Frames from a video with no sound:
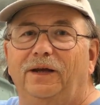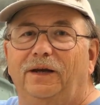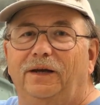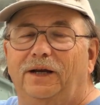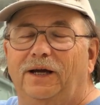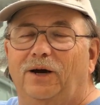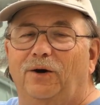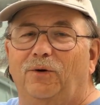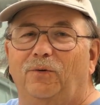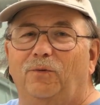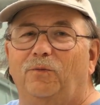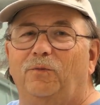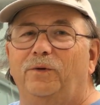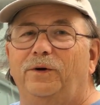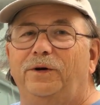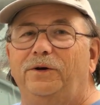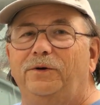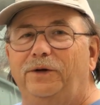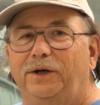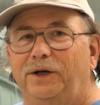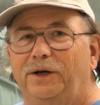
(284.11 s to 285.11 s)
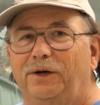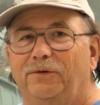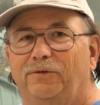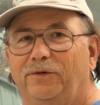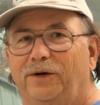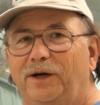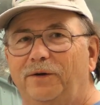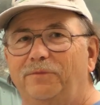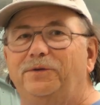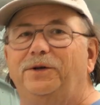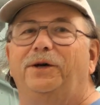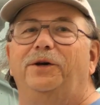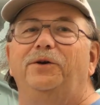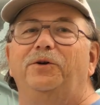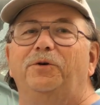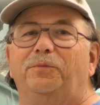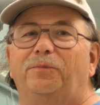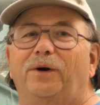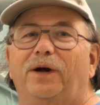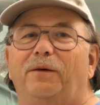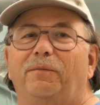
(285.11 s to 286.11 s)
Now, when you hear ramjet,
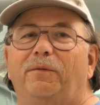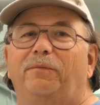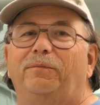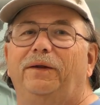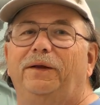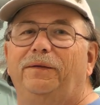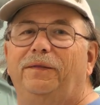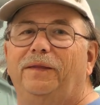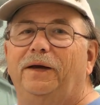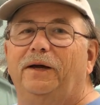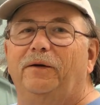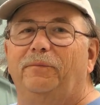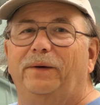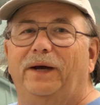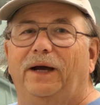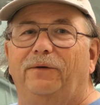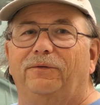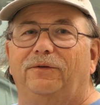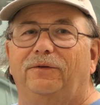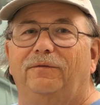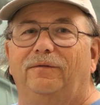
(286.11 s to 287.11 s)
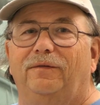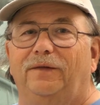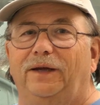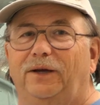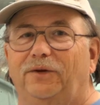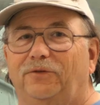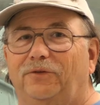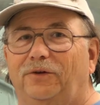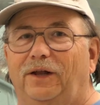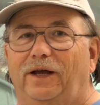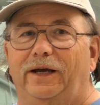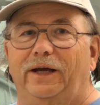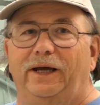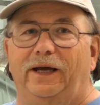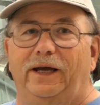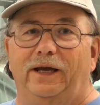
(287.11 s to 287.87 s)
you probably think about things like